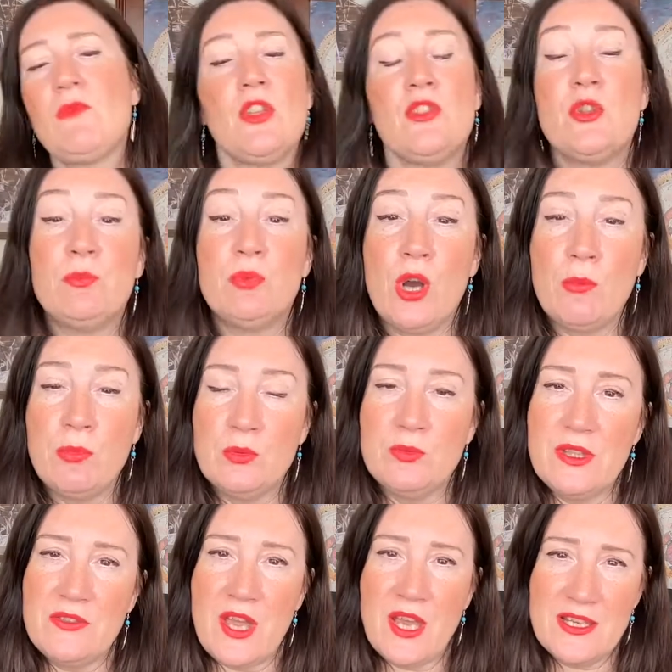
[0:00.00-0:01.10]
The problem
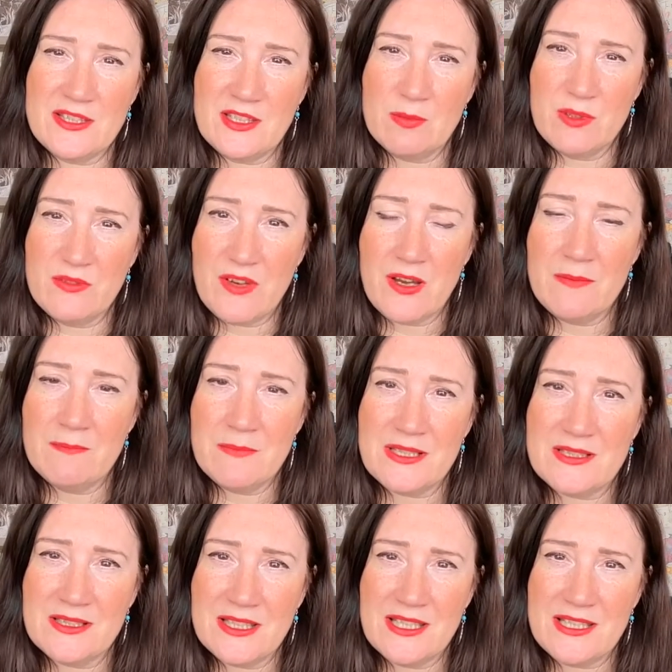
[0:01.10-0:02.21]
with that is it can be very
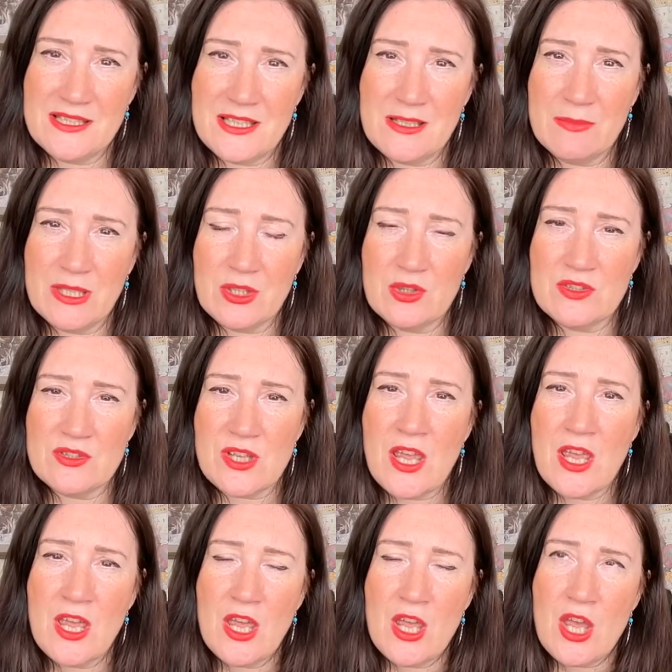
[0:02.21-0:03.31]
misleading, because
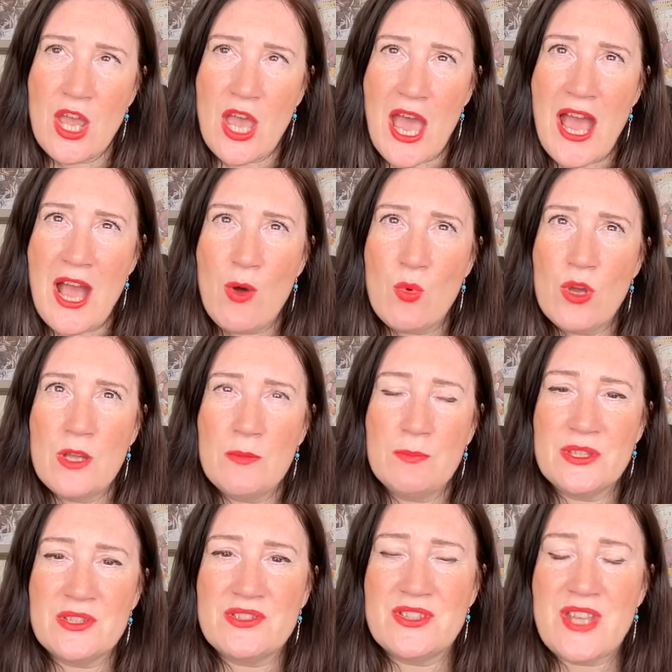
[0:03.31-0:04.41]
our
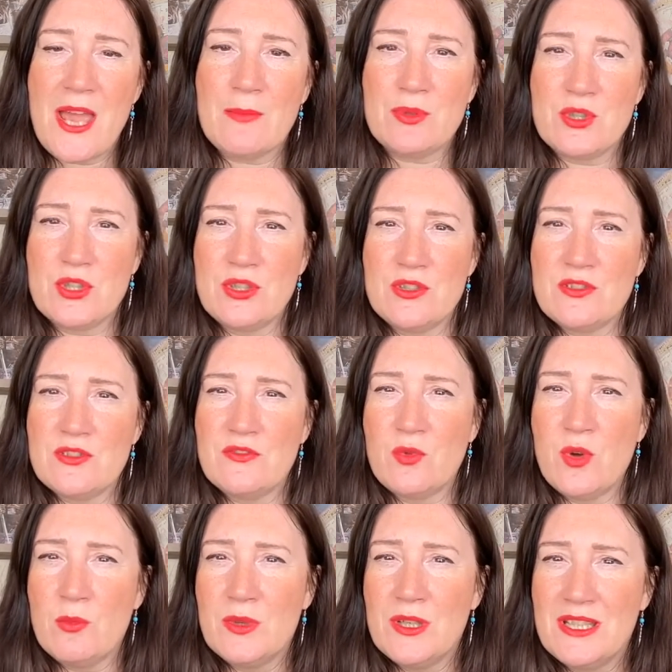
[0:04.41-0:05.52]
perceptions of
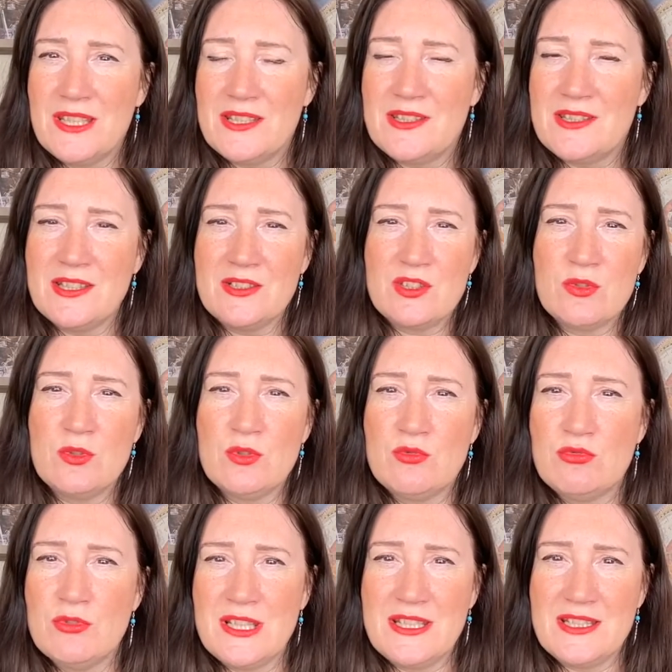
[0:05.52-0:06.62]
what we're listening to
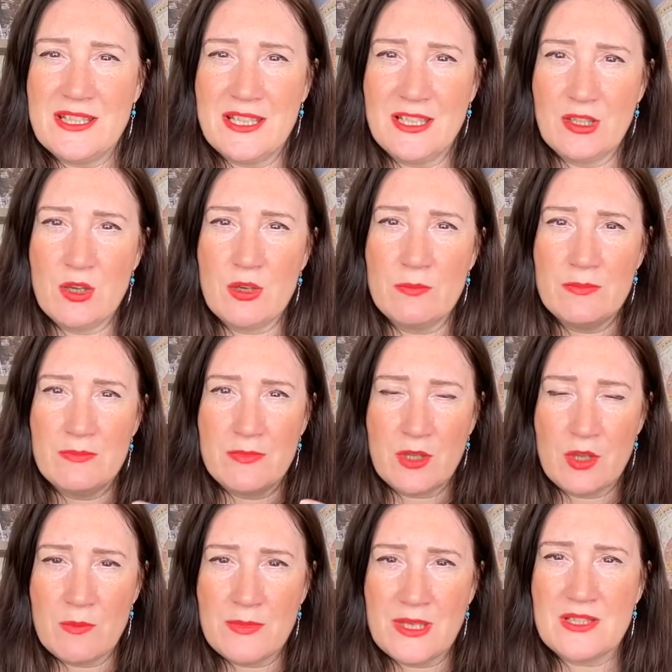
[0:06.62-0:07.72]
and reading
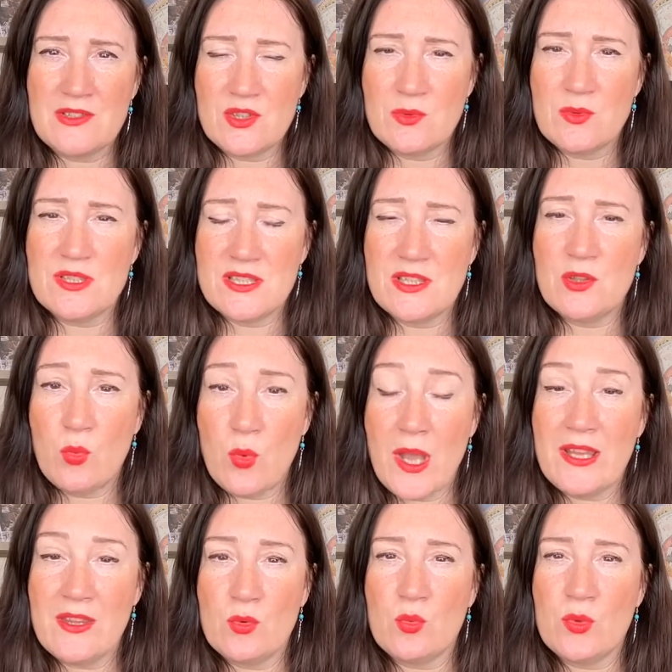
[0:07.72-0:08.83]
come into us in the
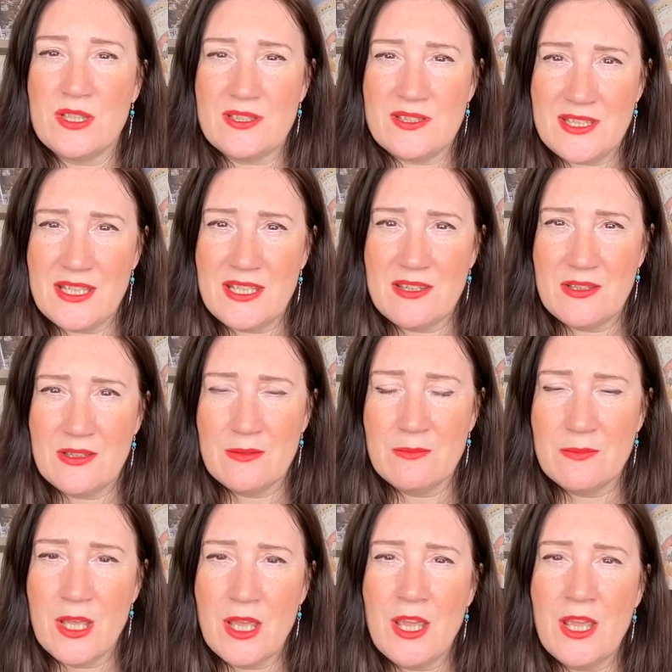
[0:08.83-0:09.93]
way that we see
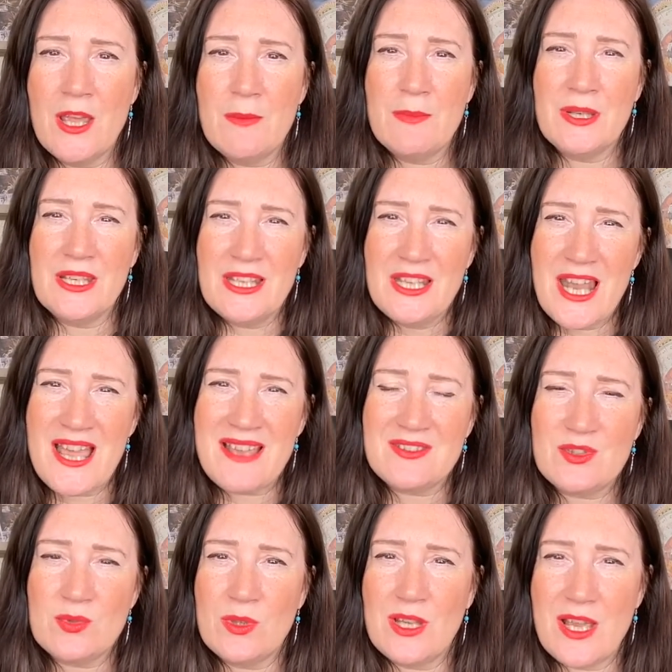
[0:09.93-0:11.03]
them. But
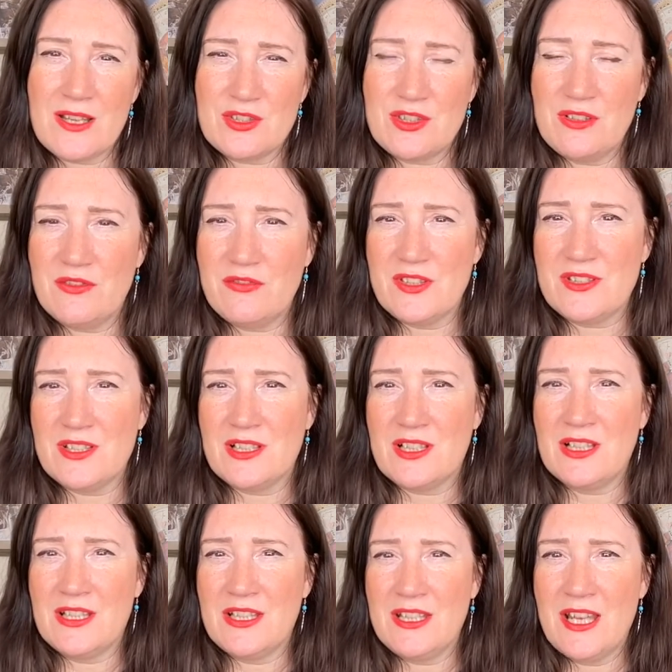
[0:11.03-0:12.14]
unless we actually
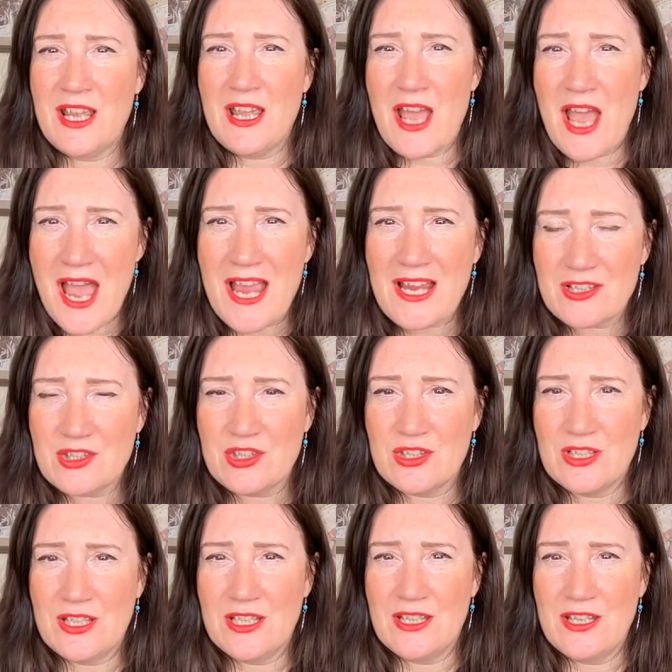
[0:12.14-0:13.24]
physically
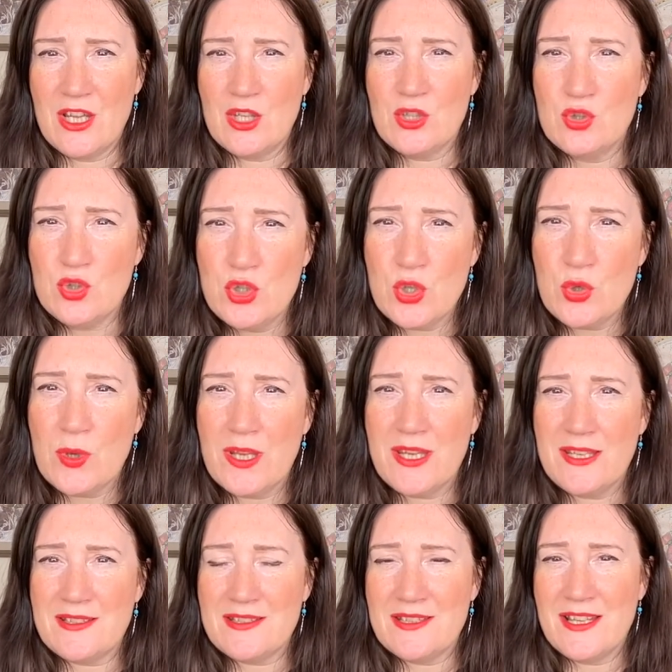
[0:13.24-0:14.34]
action it, do
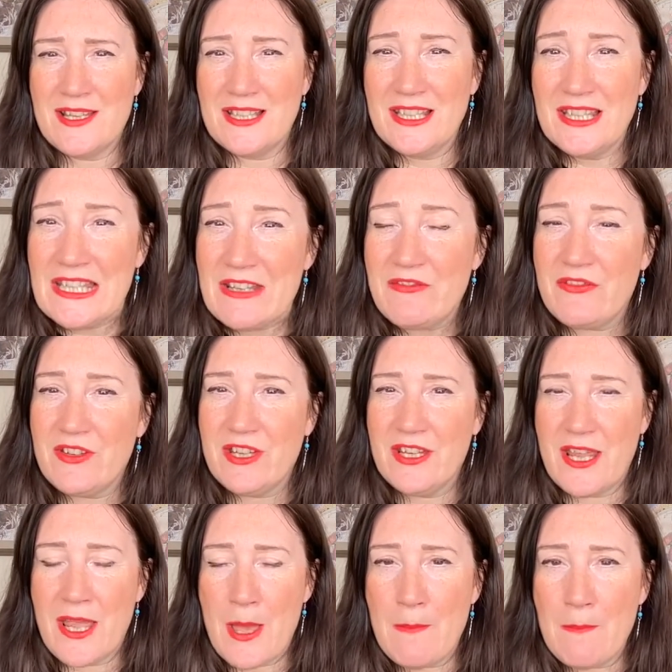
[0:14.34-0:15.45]
it, live
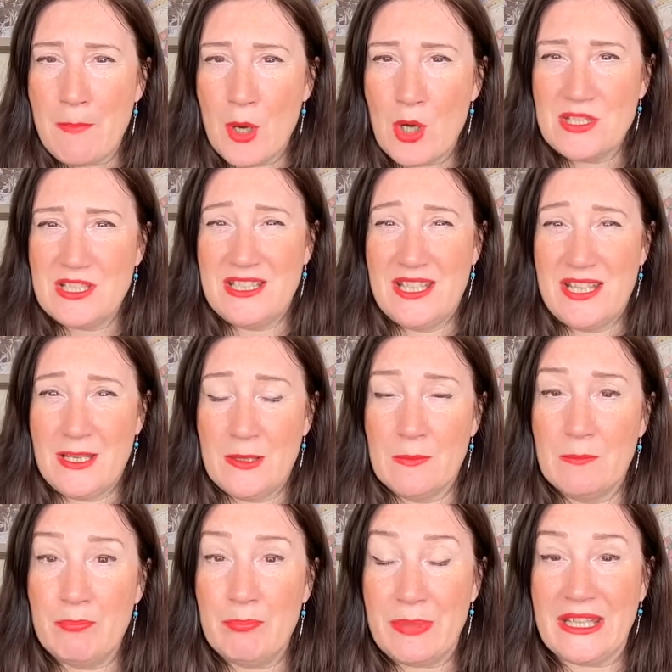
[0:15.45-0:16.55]
it, embody it,
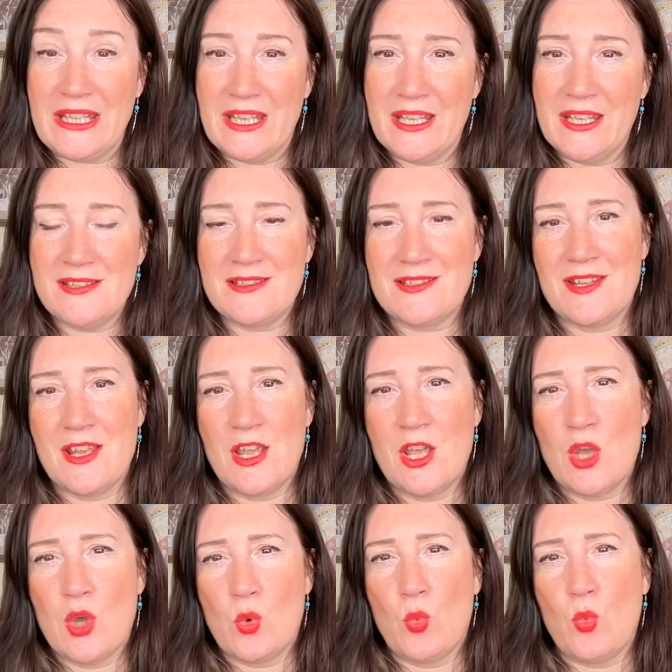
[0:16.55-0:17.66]
and be it,
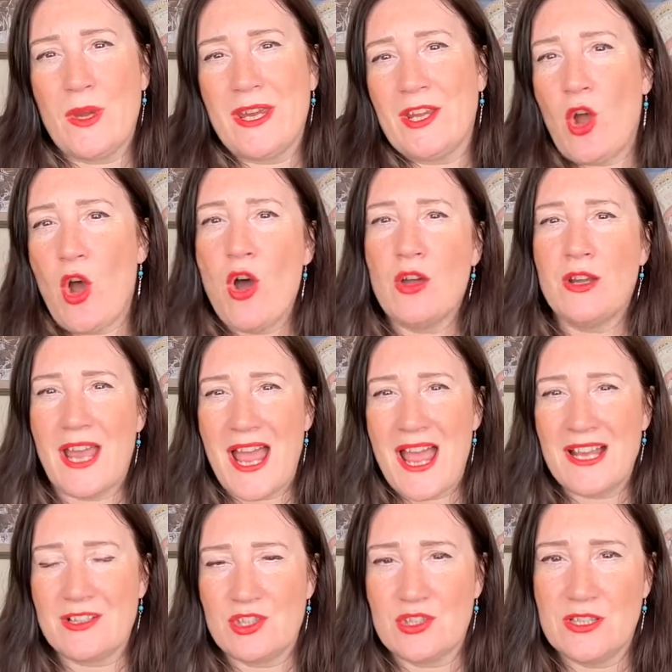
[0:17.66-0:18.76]
we can't
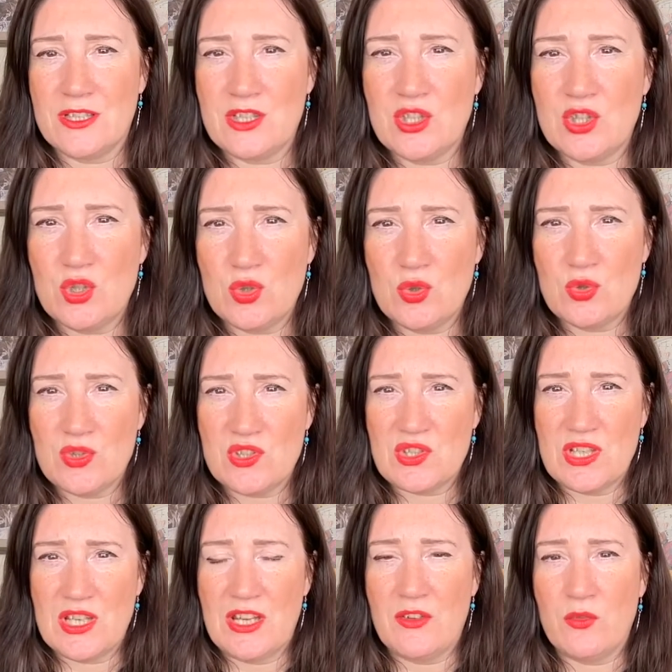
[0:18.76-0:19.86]
actually deduce
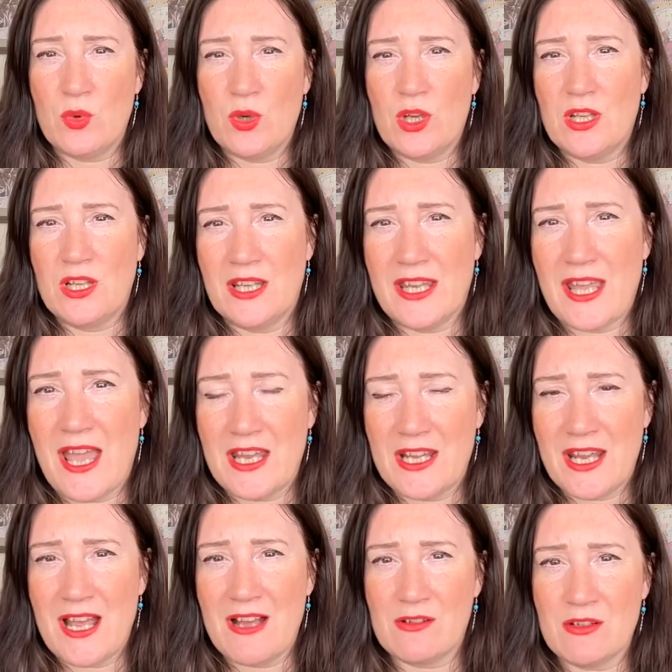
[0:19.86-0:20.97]
if we're going to get an
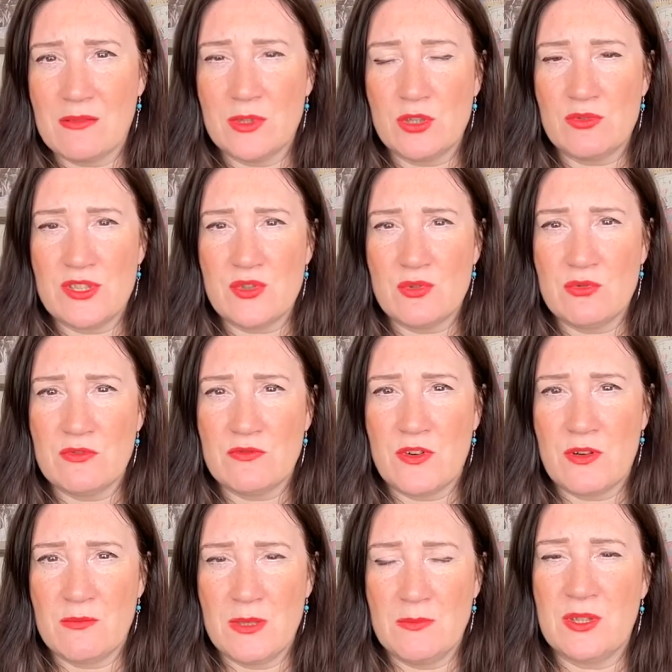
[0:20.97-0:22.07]
outcome and a result
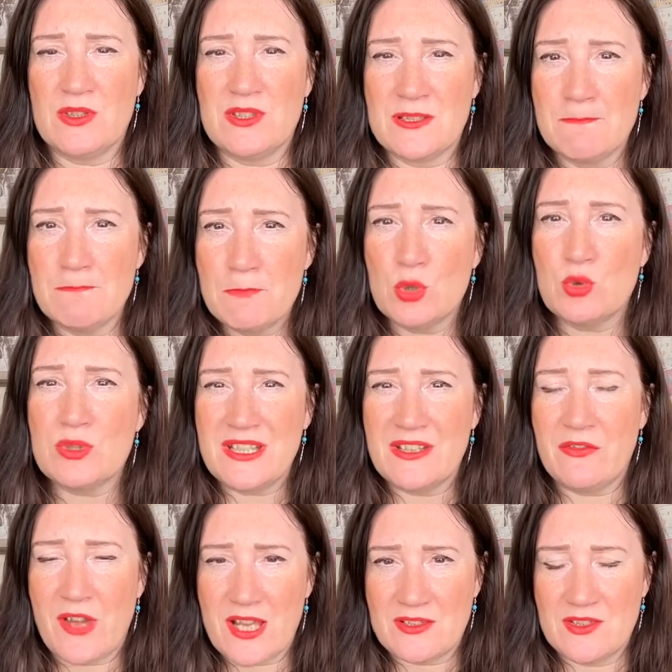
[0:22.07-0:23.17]
from it, because it's
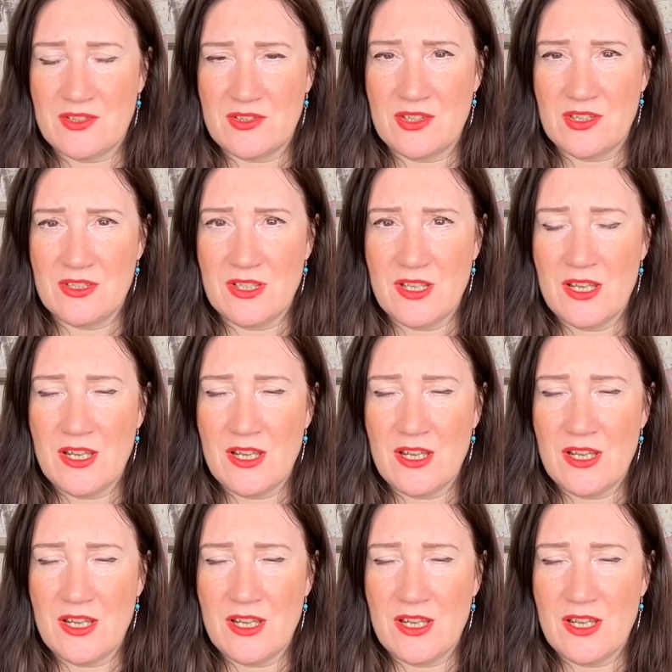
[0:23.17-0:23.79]
multifaceted.